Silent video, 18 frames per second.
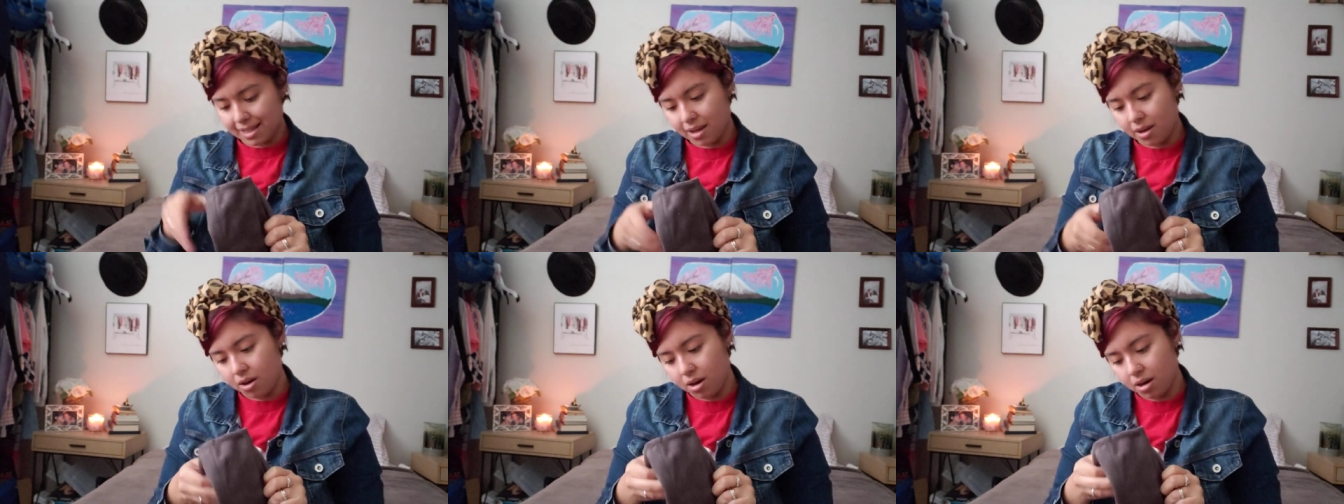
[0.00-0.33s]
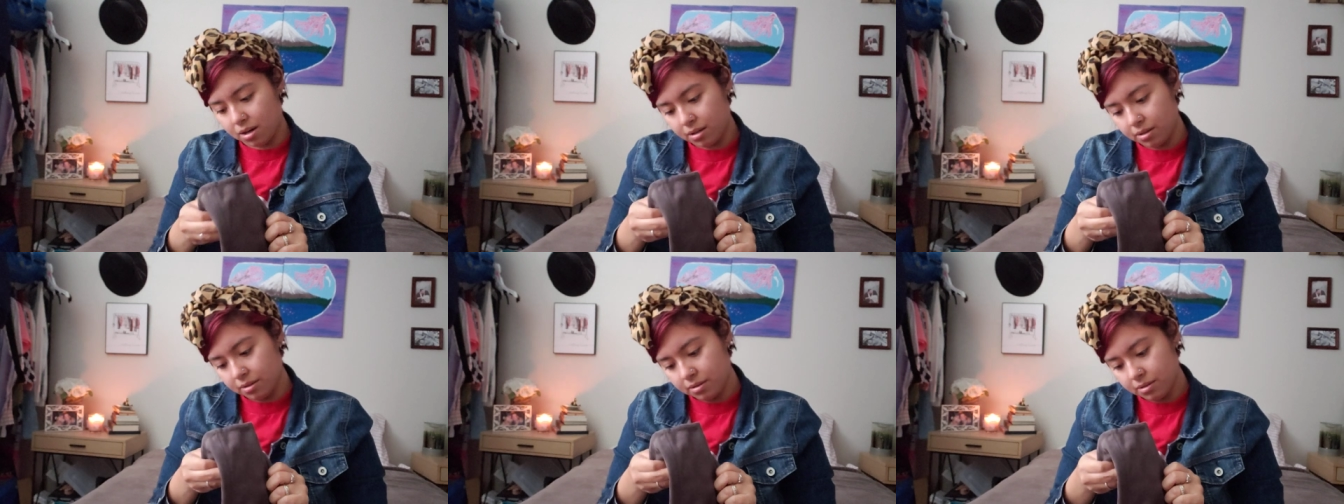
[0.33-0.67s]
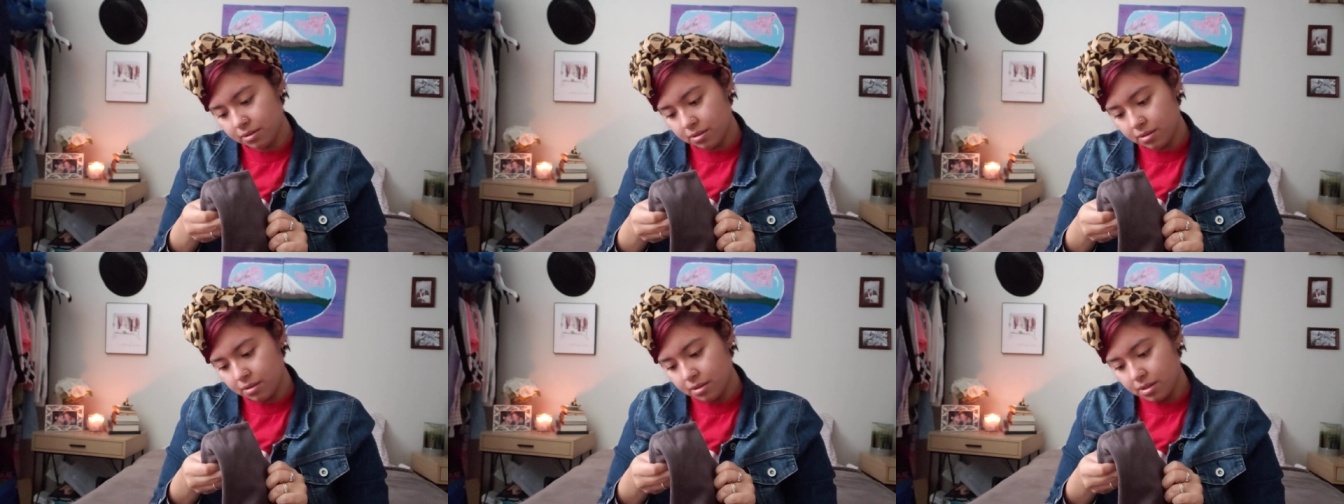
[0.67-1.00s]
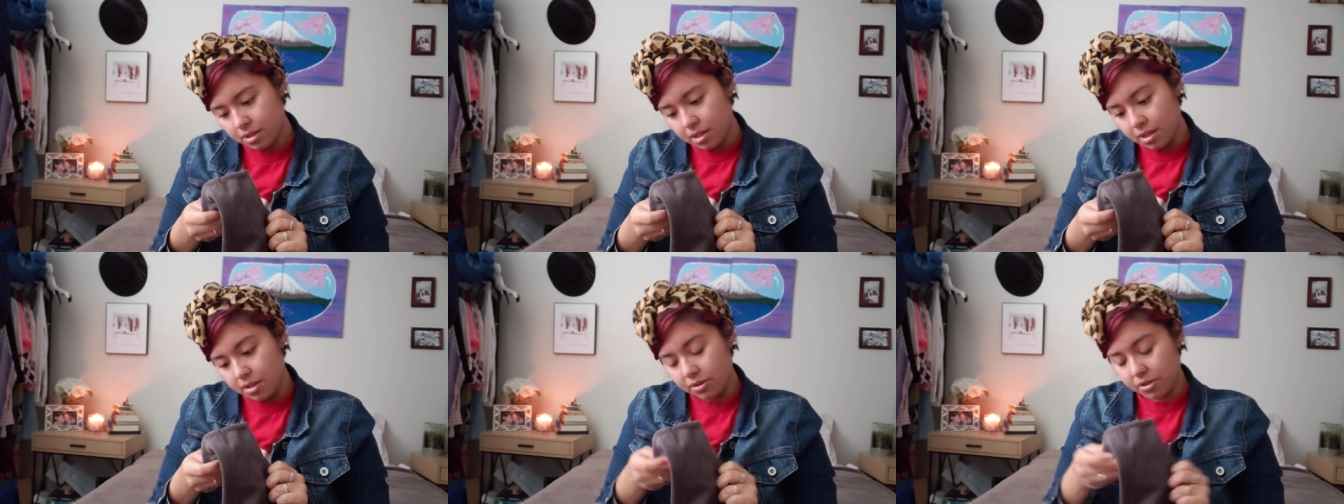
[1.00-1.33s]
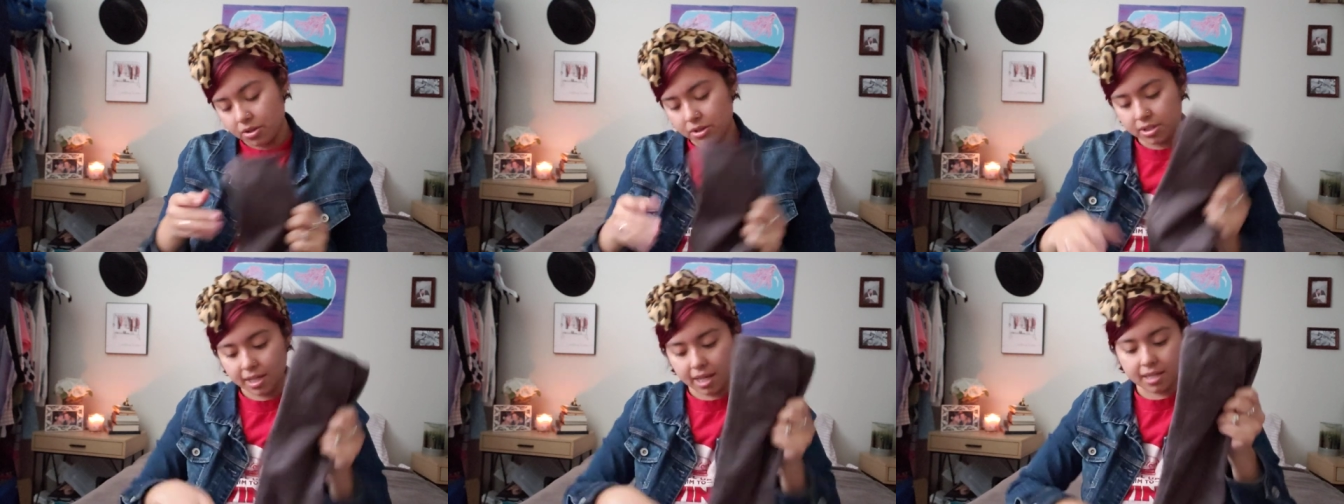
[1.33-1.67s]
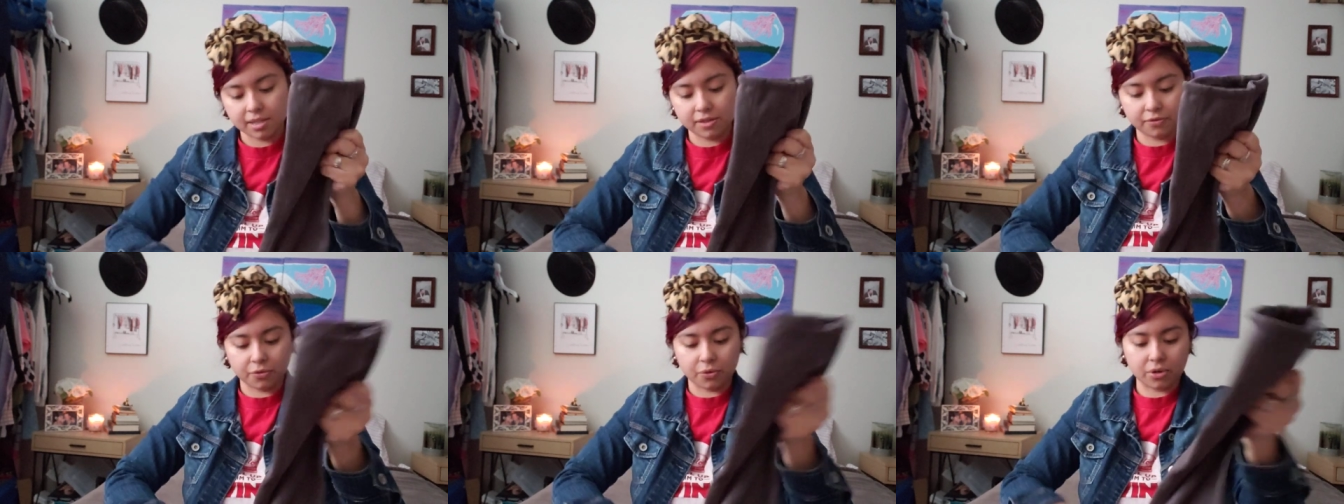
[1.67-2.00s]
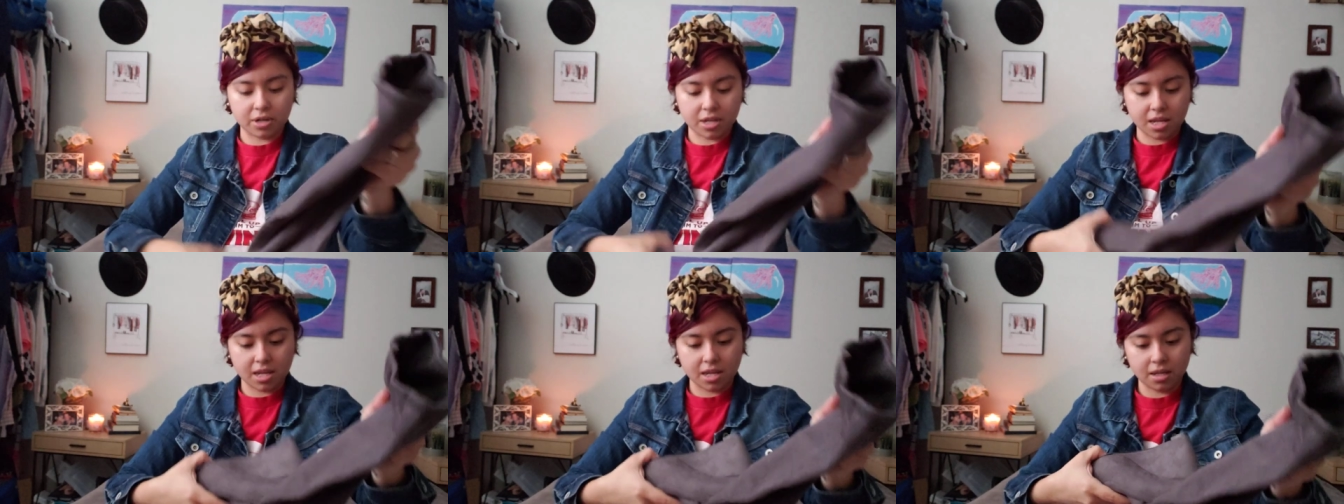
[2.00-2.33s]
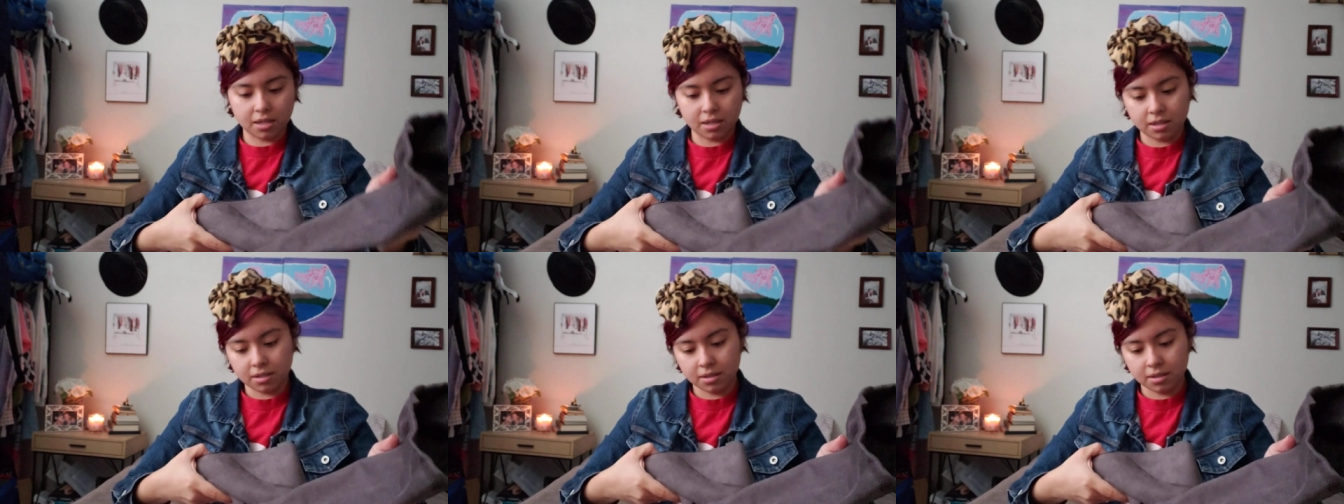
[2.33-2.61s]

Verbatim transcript: they are. They're size 40.